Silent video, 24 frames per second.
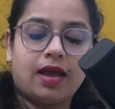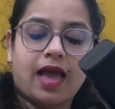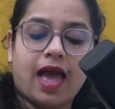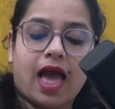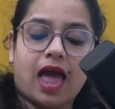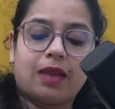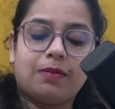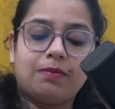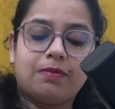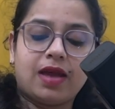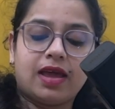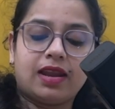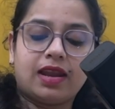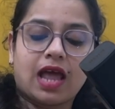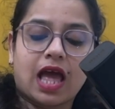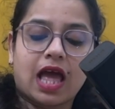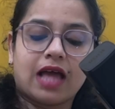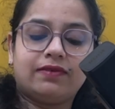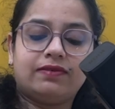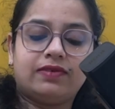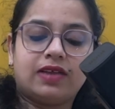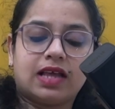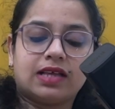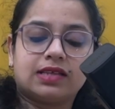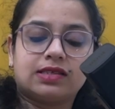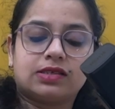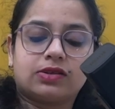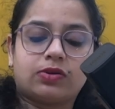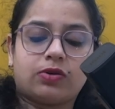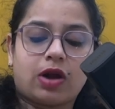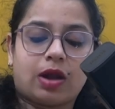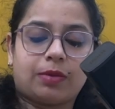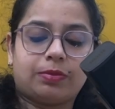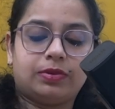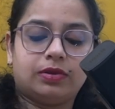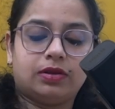And men have less
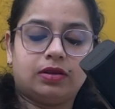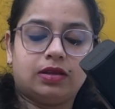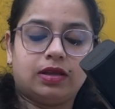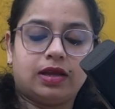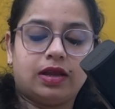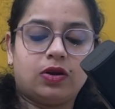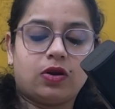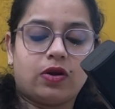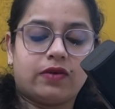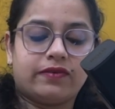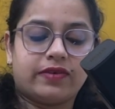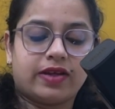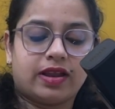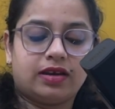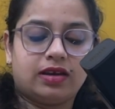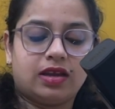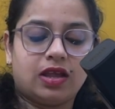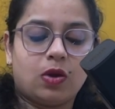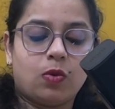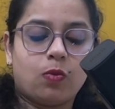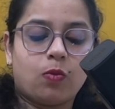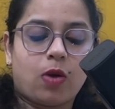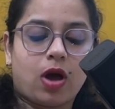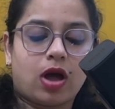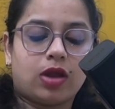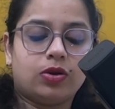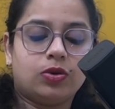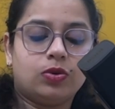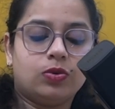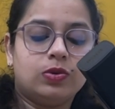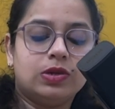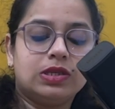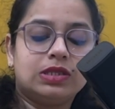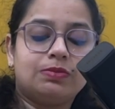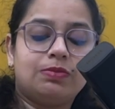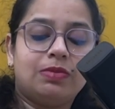scruple in offending one
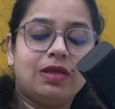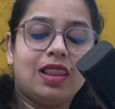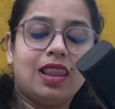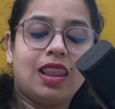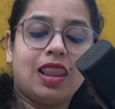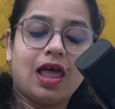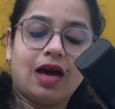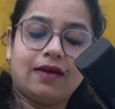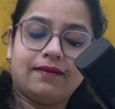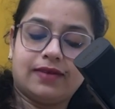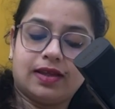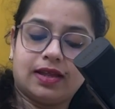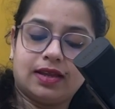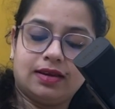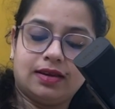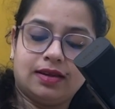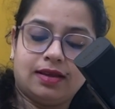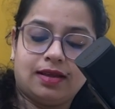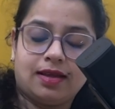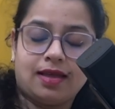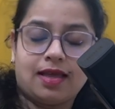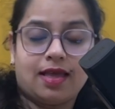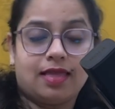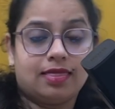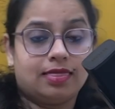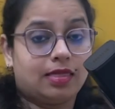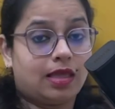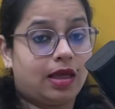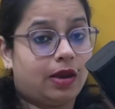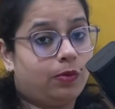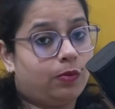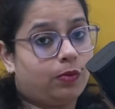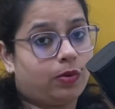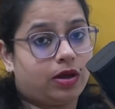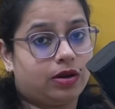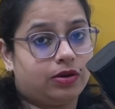who is beloved
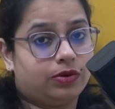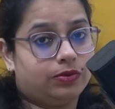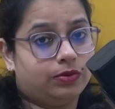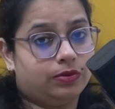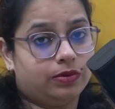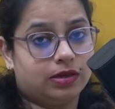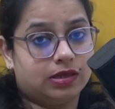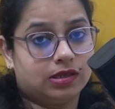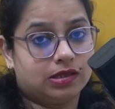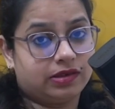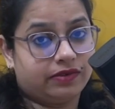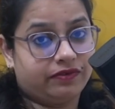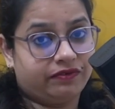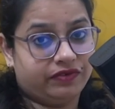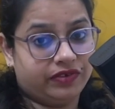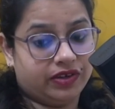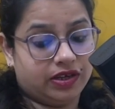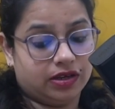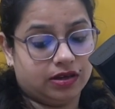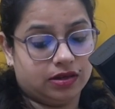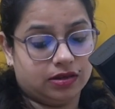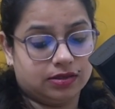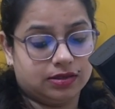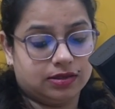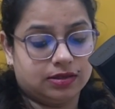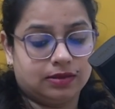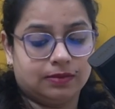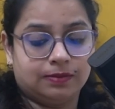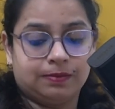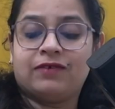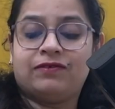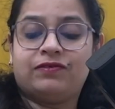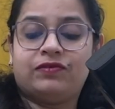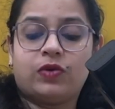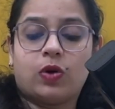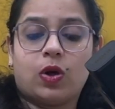than one who is feared.
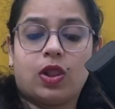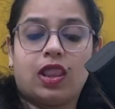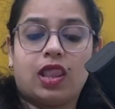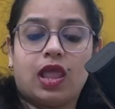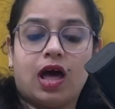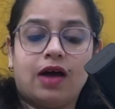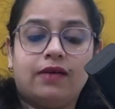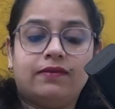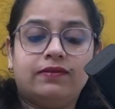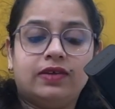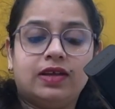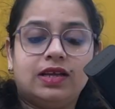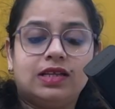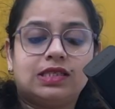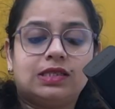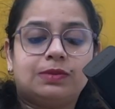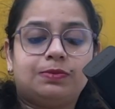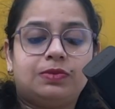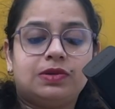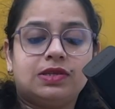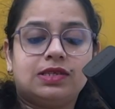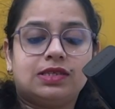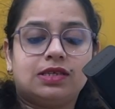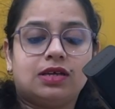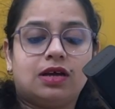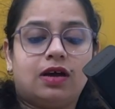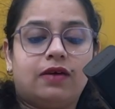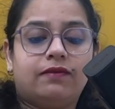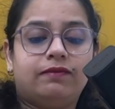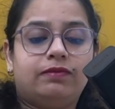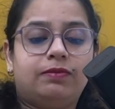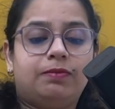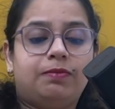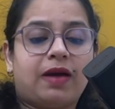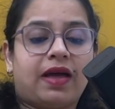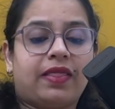For love is
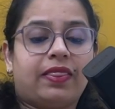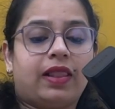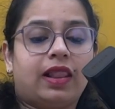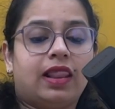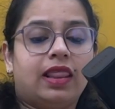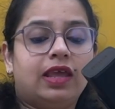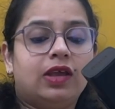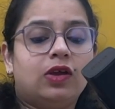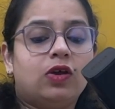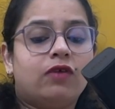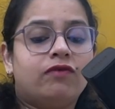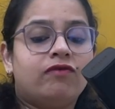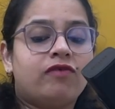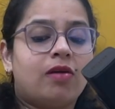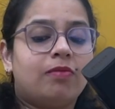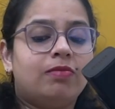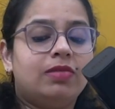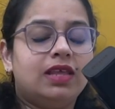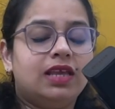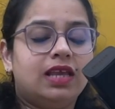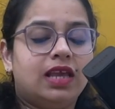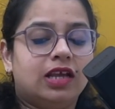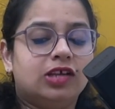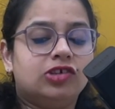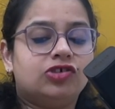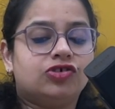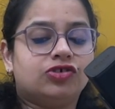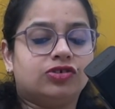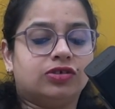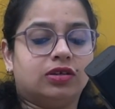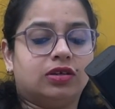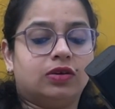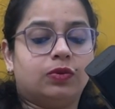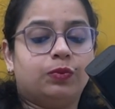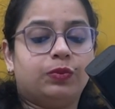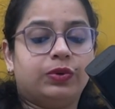preserved by the link of
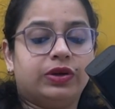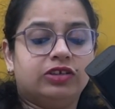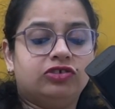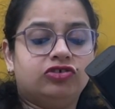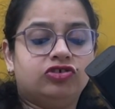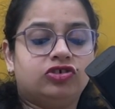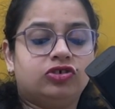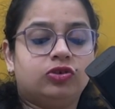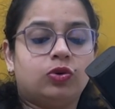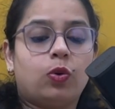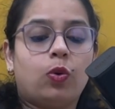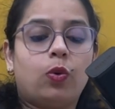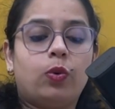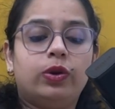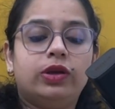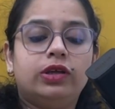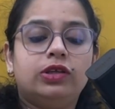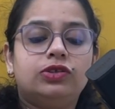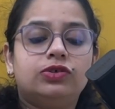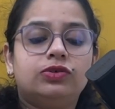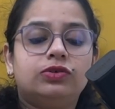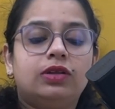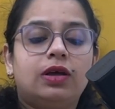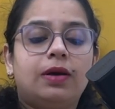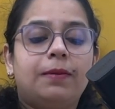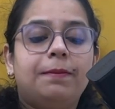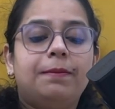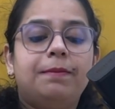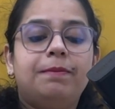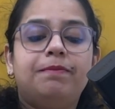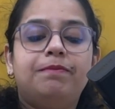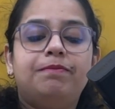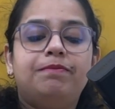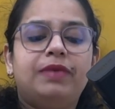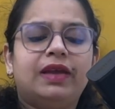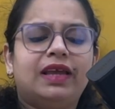obligation, which, owing to the
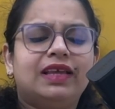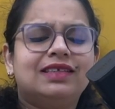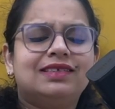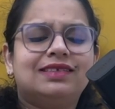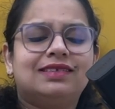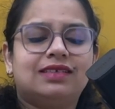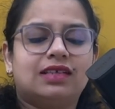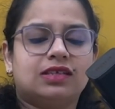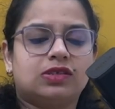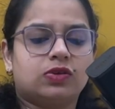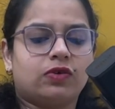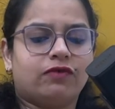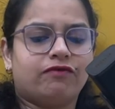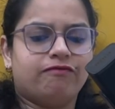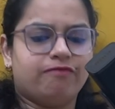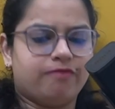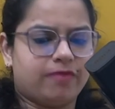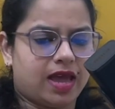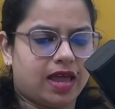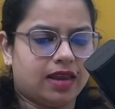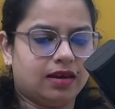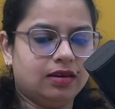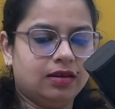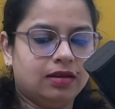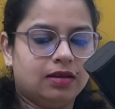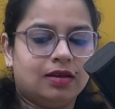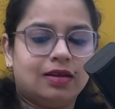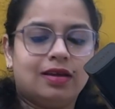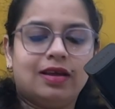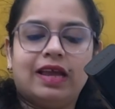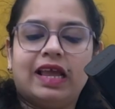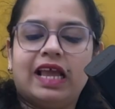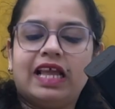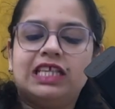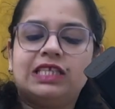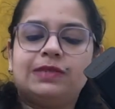baseness of men,
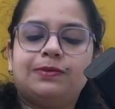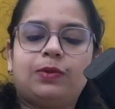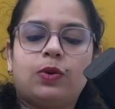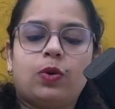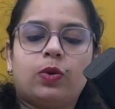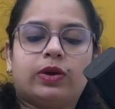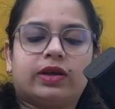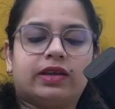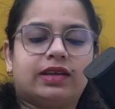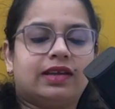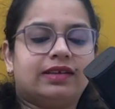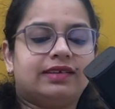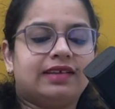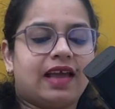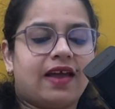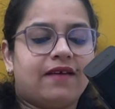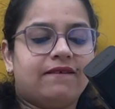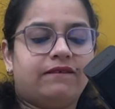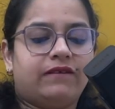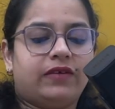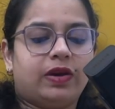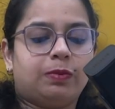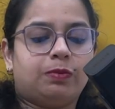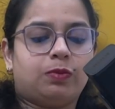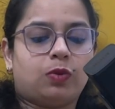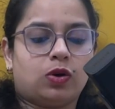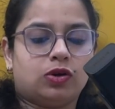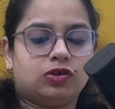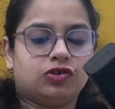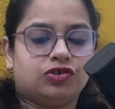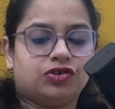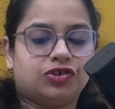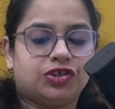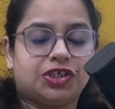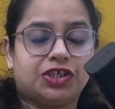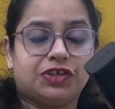is broken at every
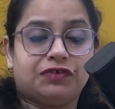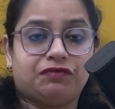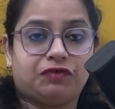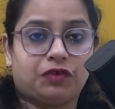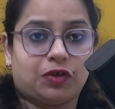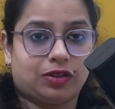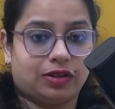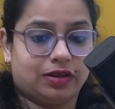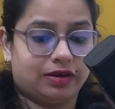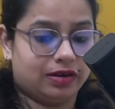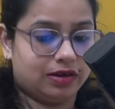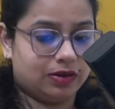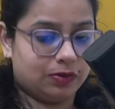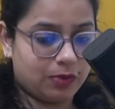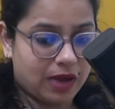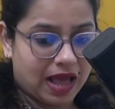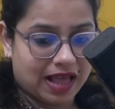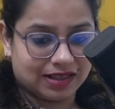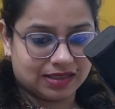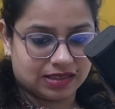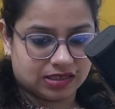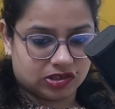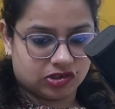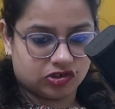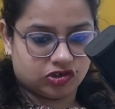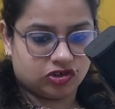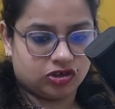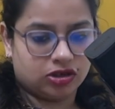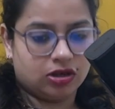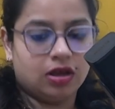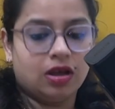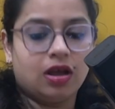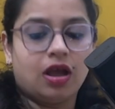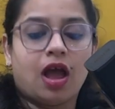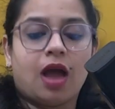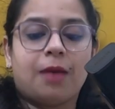opportunity for their advantage.
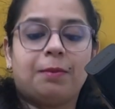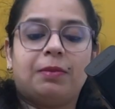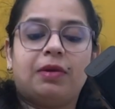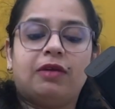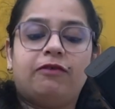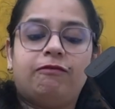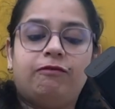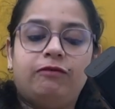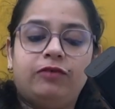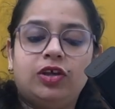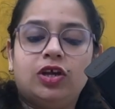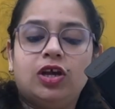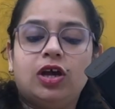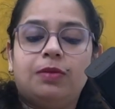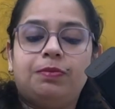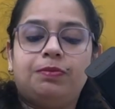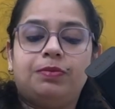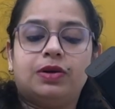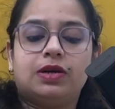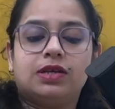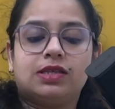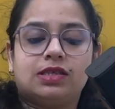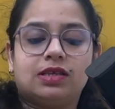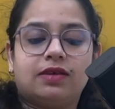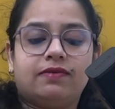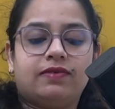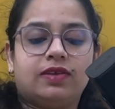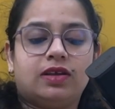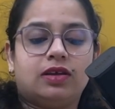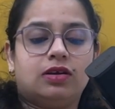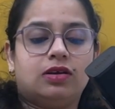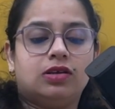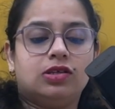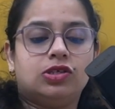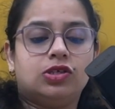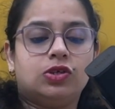But fear
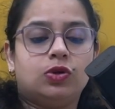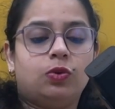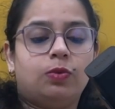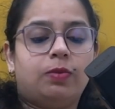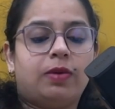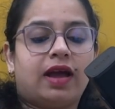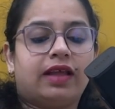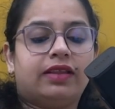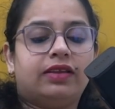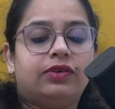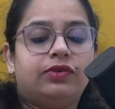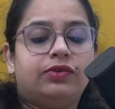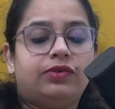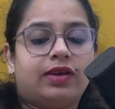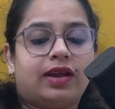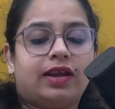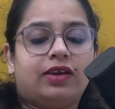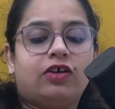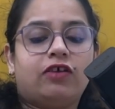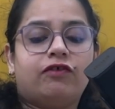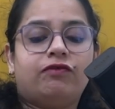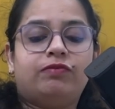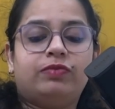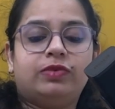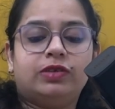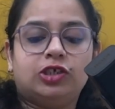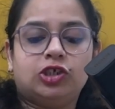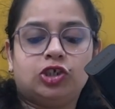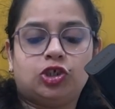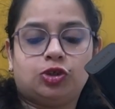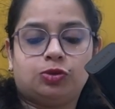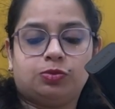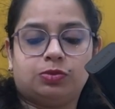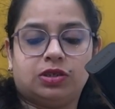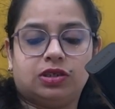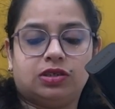perseveres you by the dread of
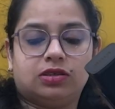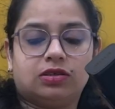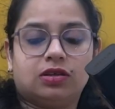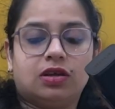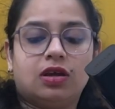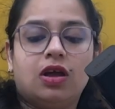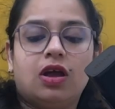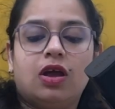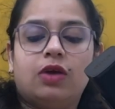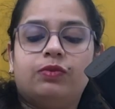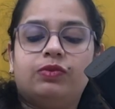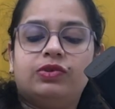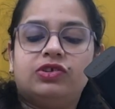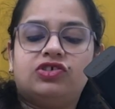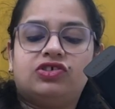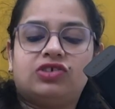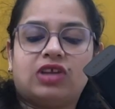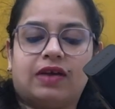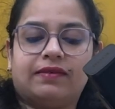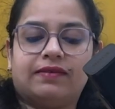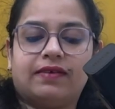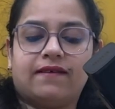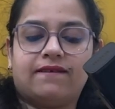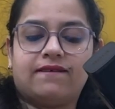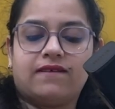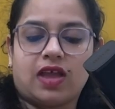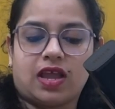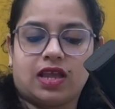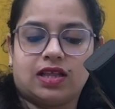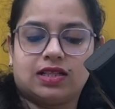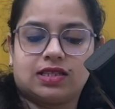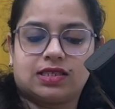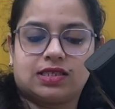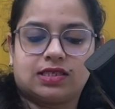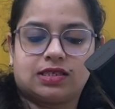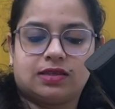punishment, which never
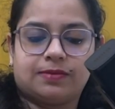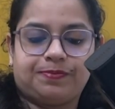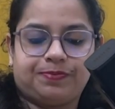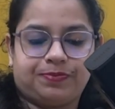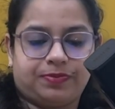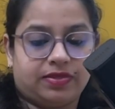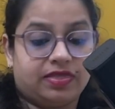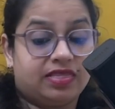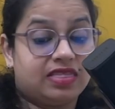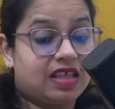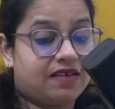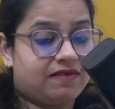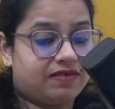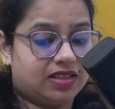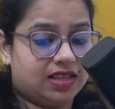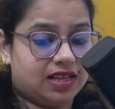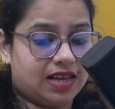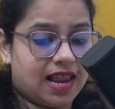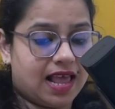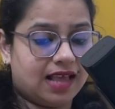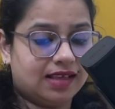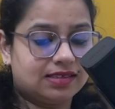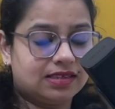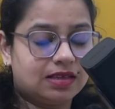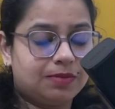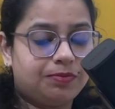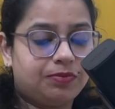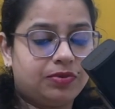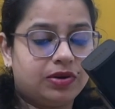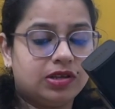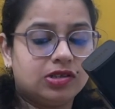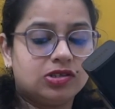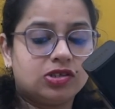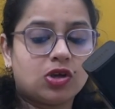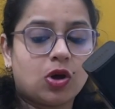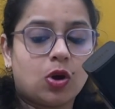fails. Nevertheless, a
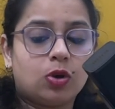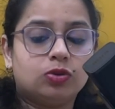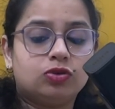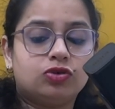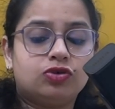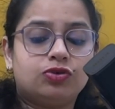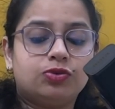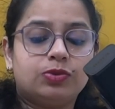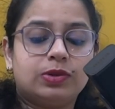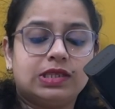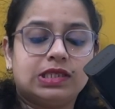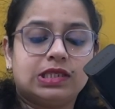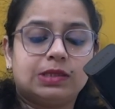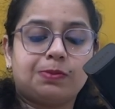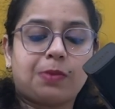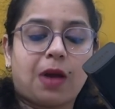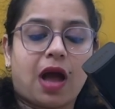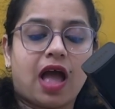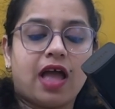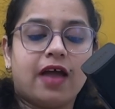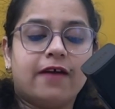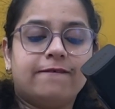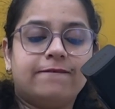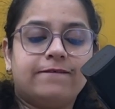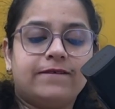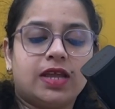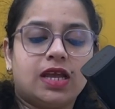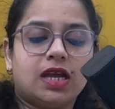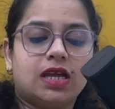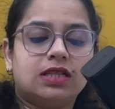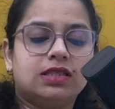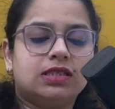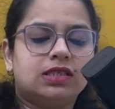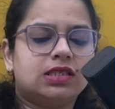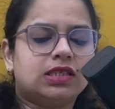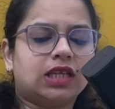prince ought to inspire fear
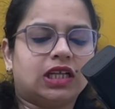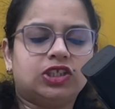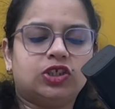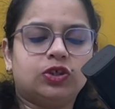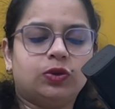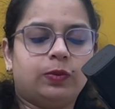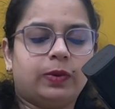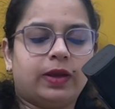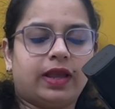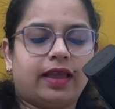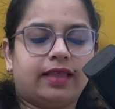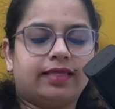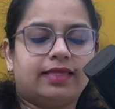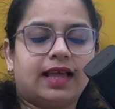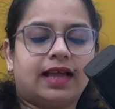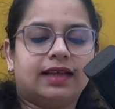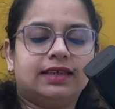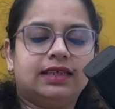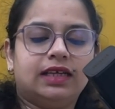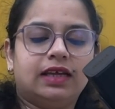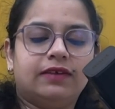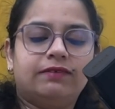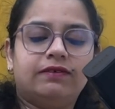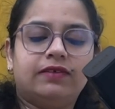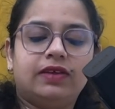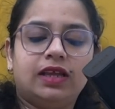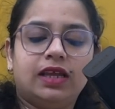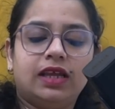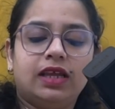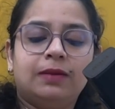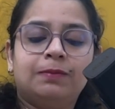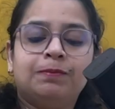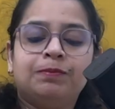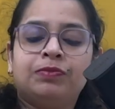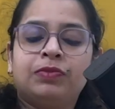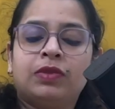in such a way that if he